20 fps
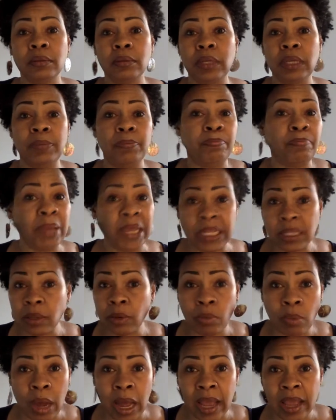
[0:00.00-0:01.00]
He beat the
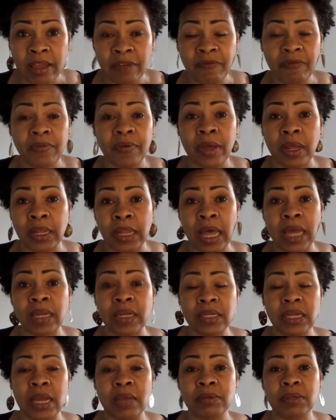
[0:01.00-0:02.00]
wife. A lot
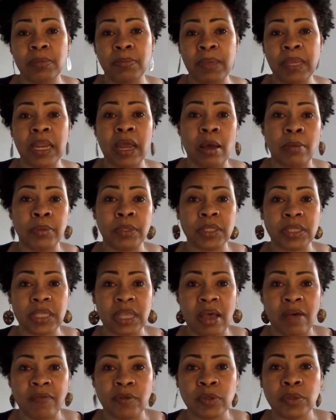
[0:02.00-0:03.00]
of times he beat Albert
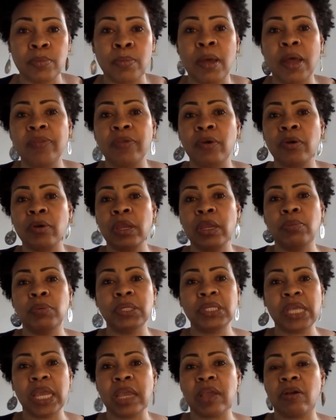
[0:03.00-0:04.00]
DeSalvo's mother. He
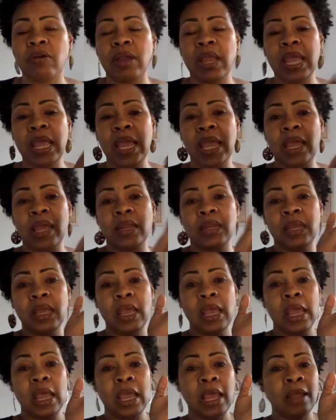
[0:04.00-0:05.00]
would take her hand
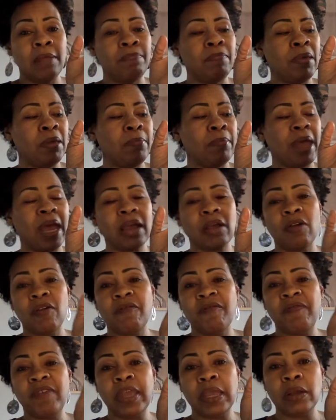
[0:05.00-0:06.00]
and bend back her
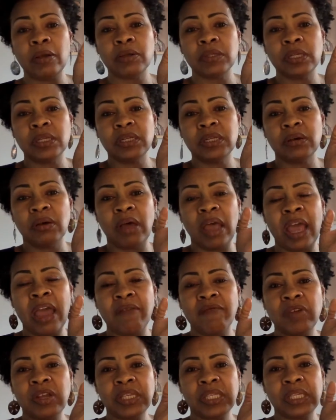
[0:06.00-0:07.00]
fingers until
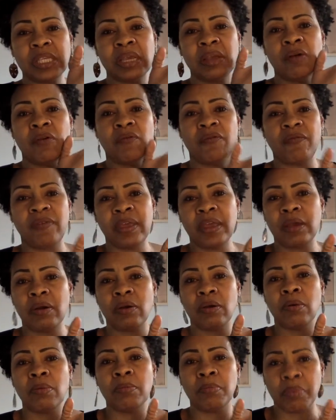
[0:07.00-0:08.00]
every single finger
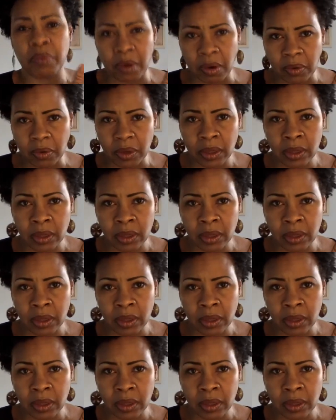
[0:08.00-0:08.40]
broke.